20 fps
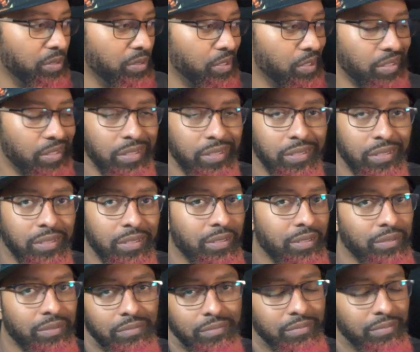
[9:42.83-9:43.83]
Just
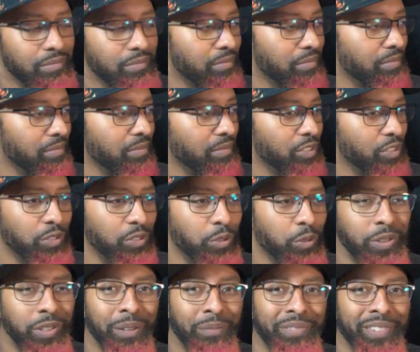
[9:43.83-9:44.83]
do
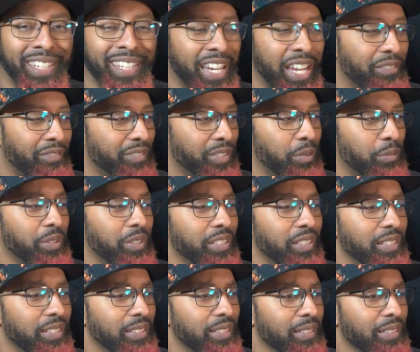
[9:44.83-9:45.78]
something and have fun with it.